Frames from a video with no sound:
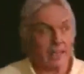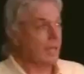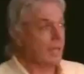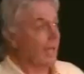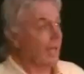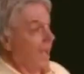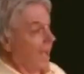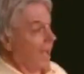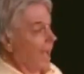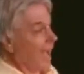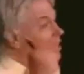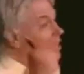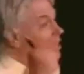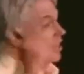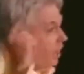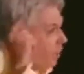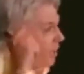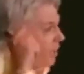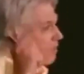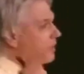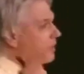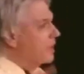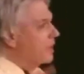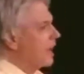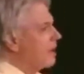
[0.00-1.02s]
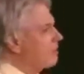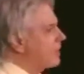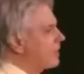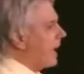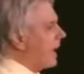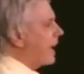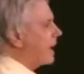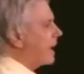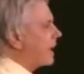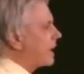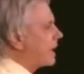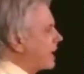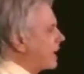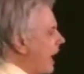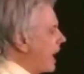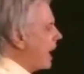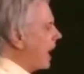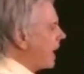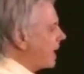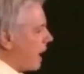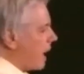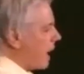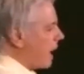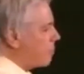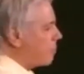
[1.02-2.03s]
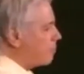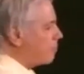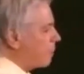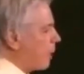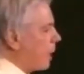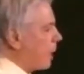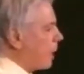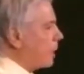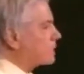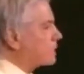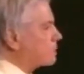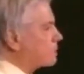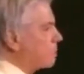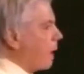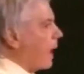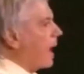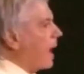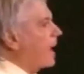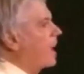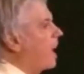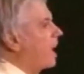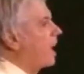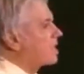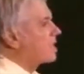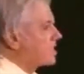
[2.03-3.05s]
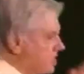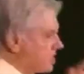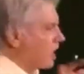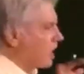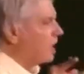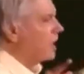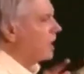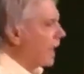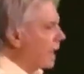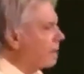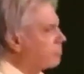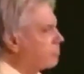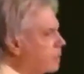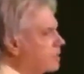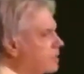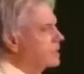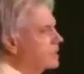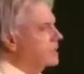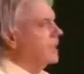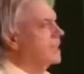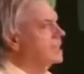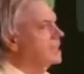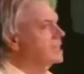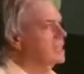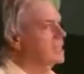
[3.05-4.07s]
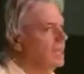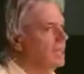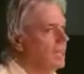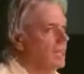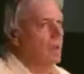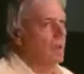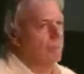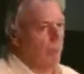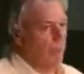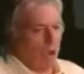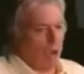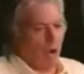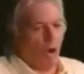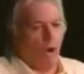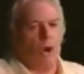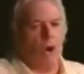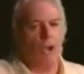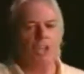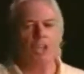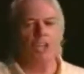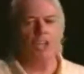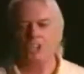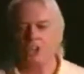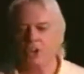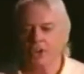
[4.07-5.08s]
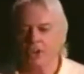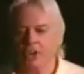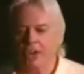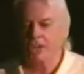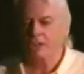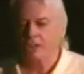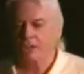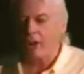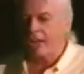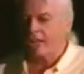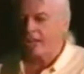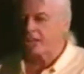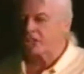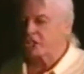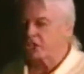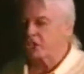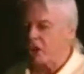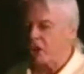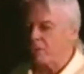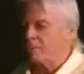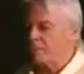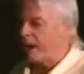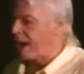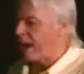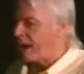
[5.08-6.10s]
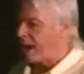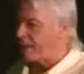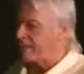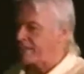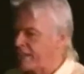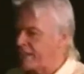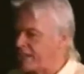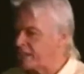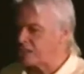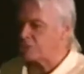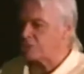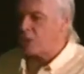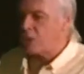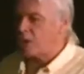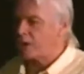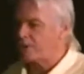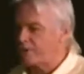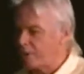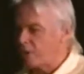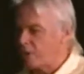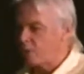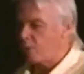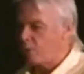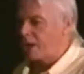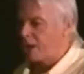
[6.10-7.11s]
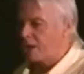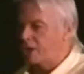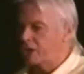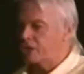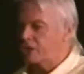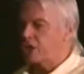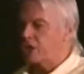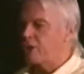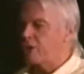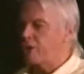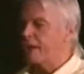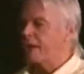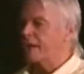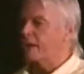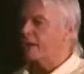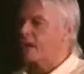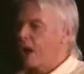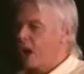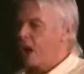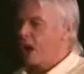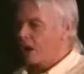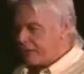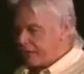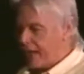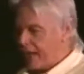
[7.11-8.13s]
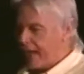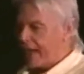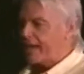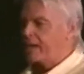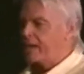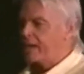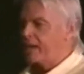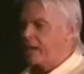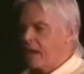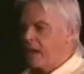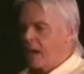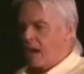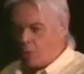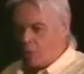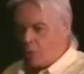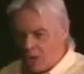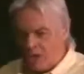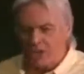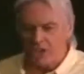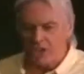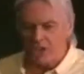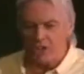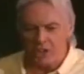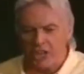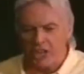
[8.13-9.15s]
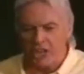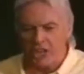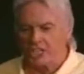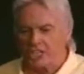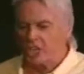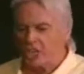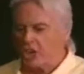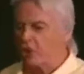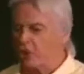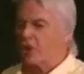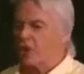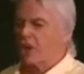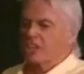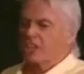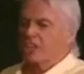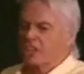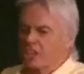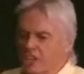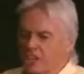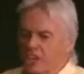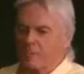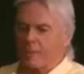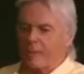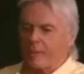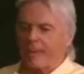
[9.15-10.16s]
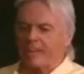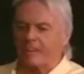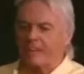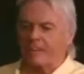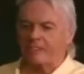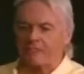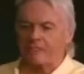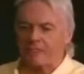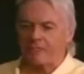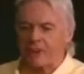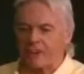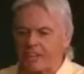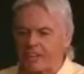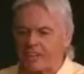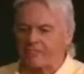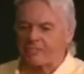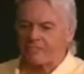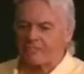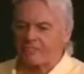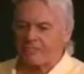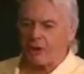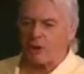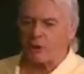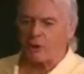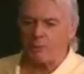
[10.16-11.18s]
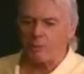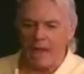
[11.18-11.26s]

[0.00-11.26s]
hey, you know, every now and again I get approached by celebrities. Oh, you're doing a great job, mate. I think it's wonderful what you're doing. Okay, and what are you going to do? You're going to make a freaking film